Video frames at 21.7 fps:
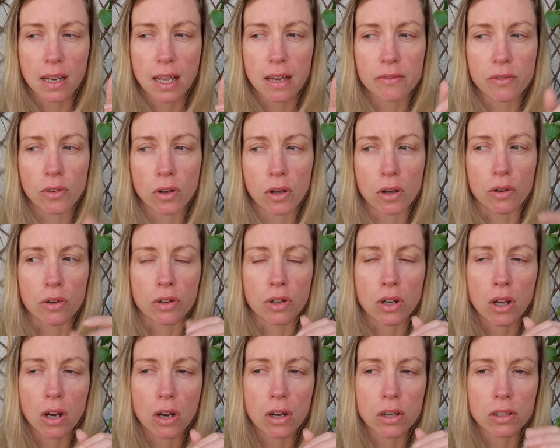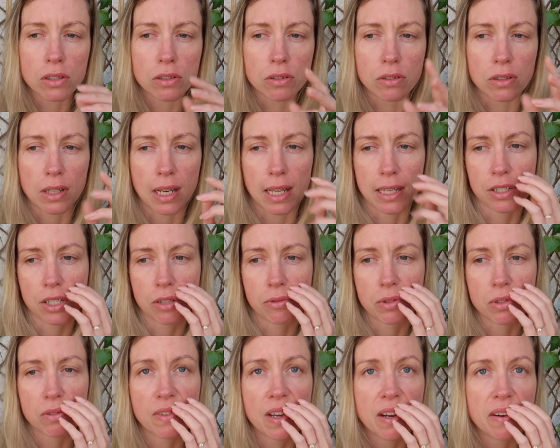level or not? Or like, she
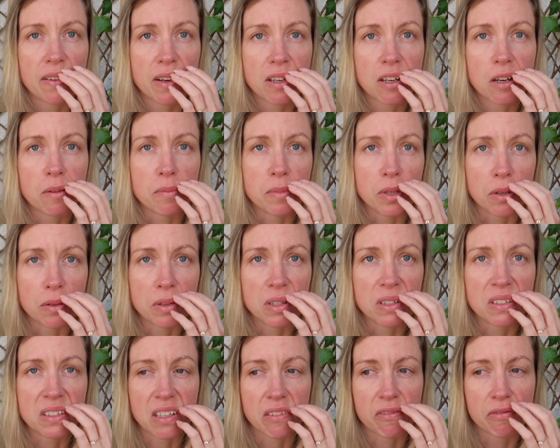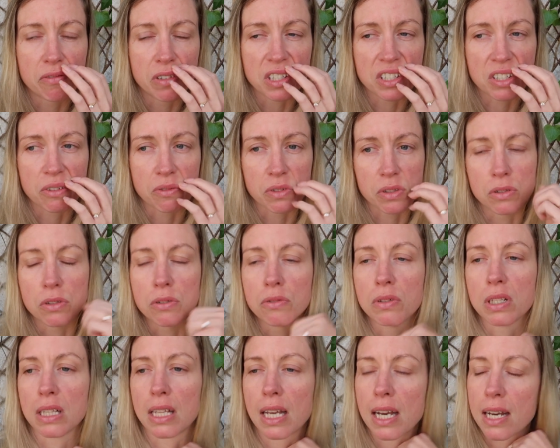was very communicative when she was
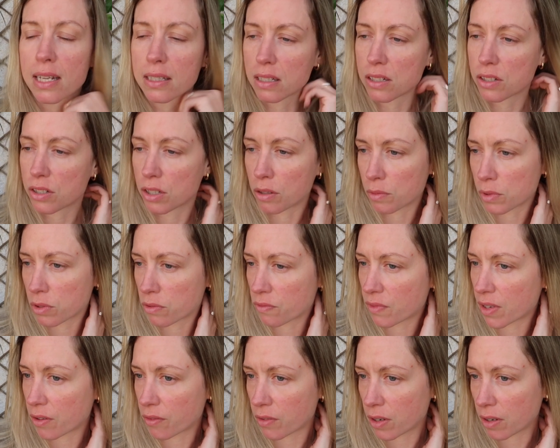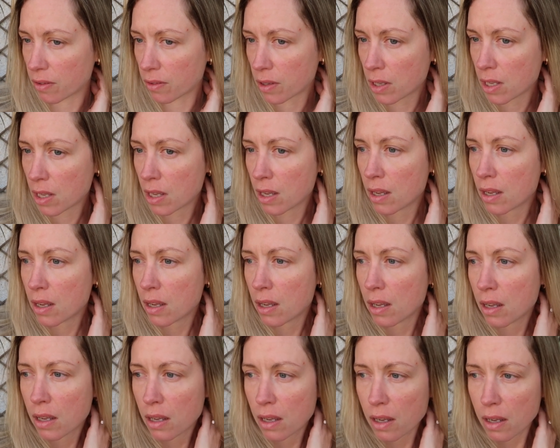doing that, and she was very
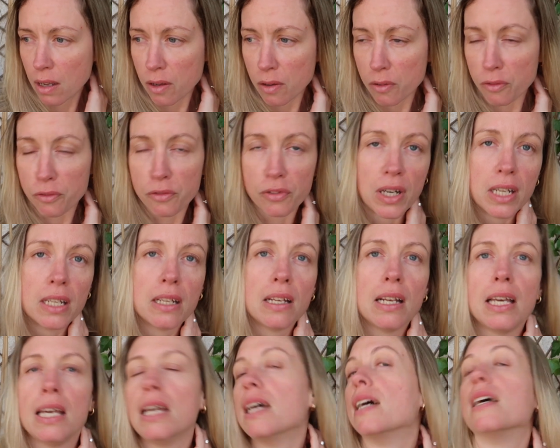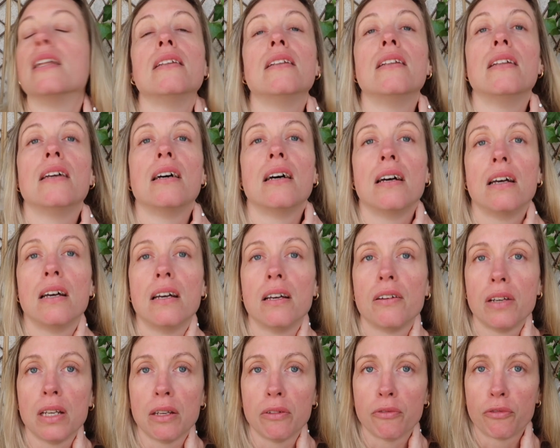friendly and
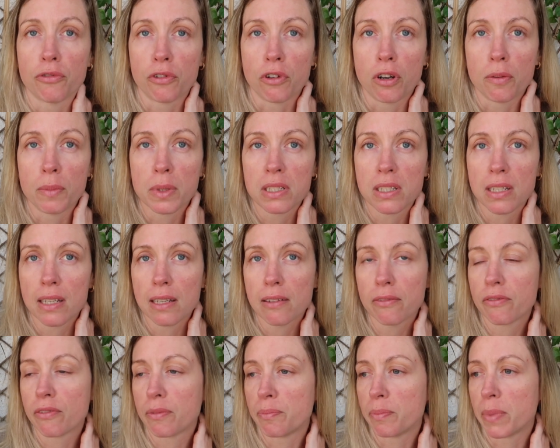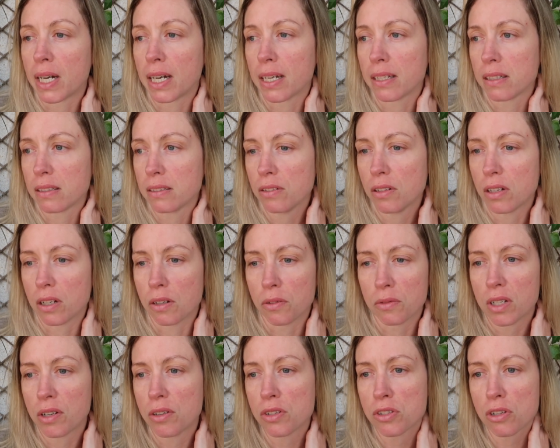informative, but you
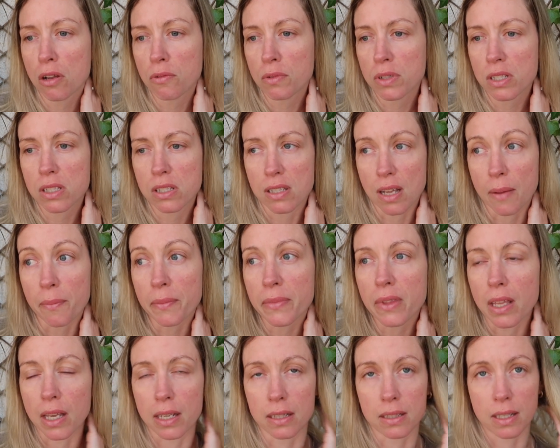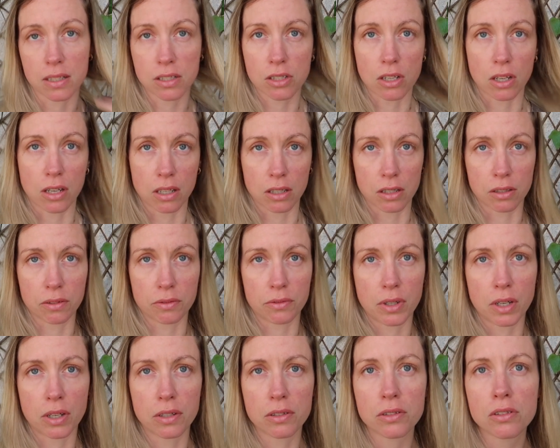know, there's always something that's gonna go
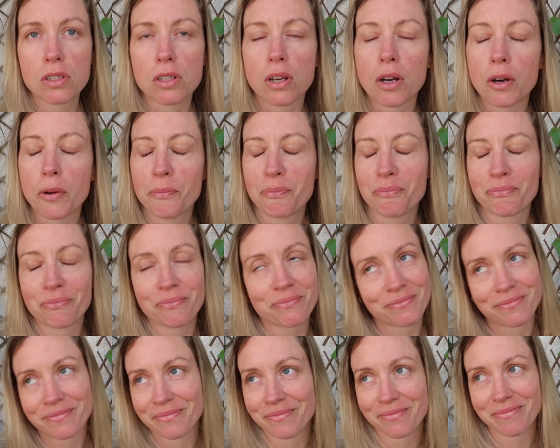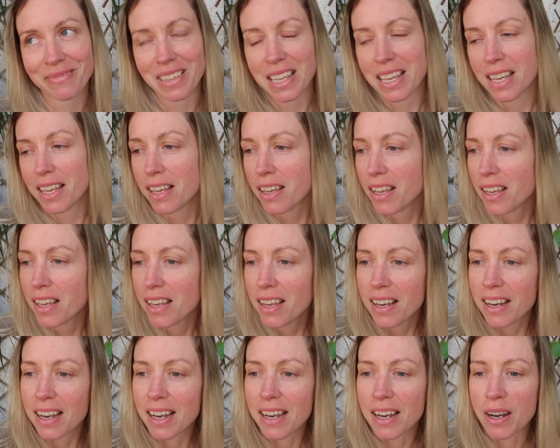wrong. So
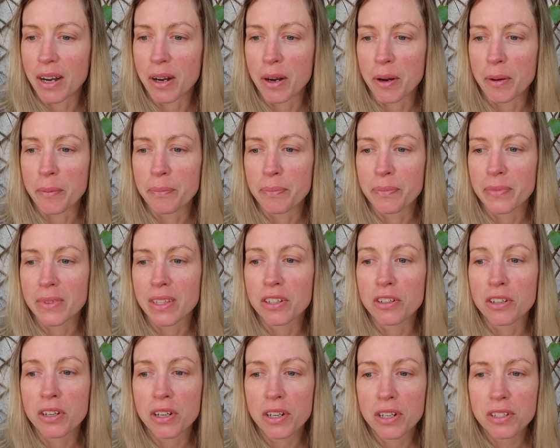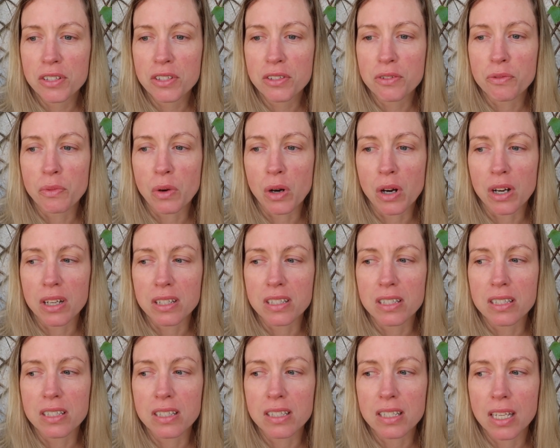the nurse
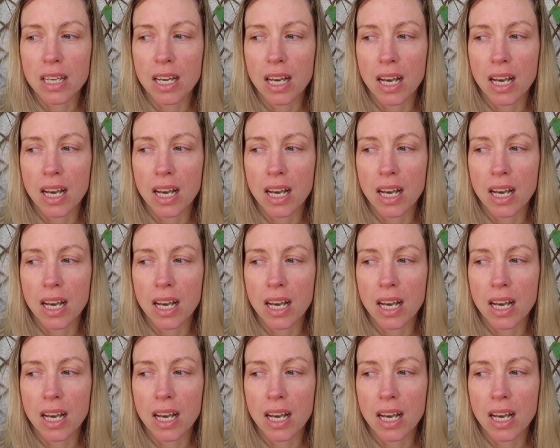was